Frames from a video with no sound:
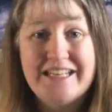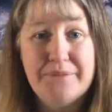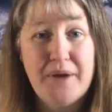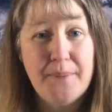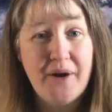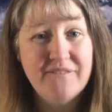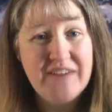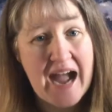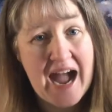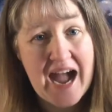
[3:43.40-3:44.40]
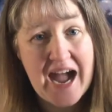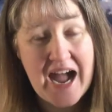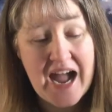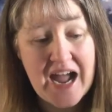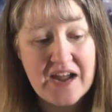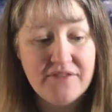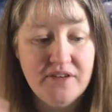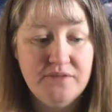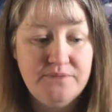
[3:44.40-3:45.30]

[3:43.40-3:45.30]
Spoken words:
Tip number 5.